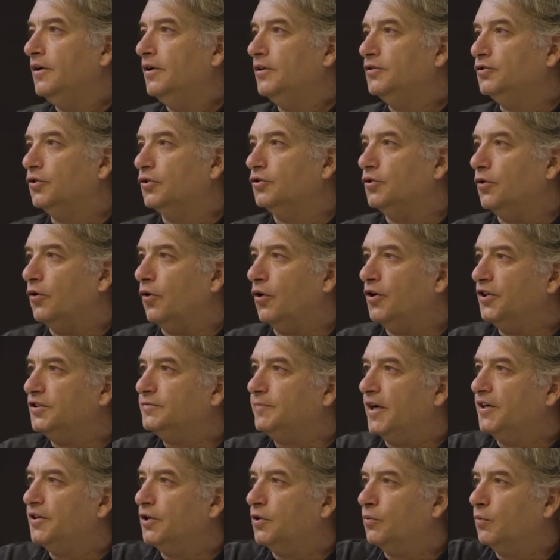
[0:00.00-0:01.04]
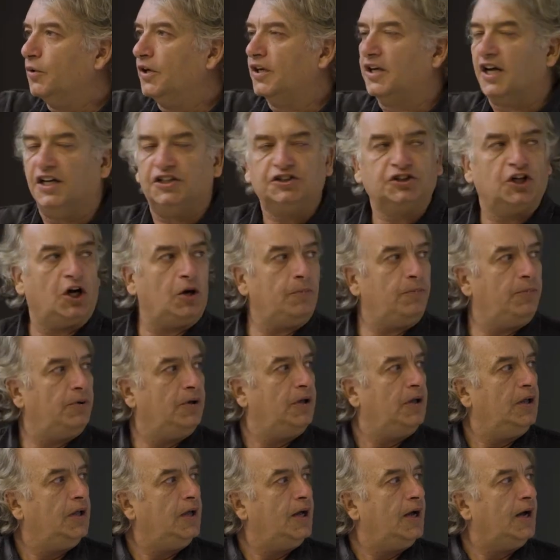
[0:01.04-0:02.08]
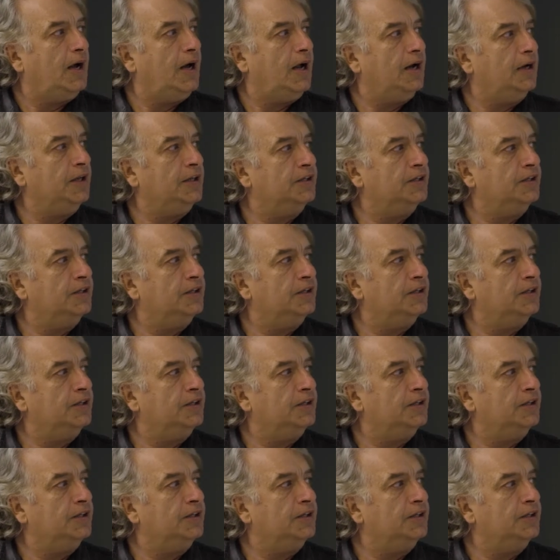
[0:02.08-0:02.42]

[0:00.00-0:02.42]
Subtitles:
so the honest miner will catch up and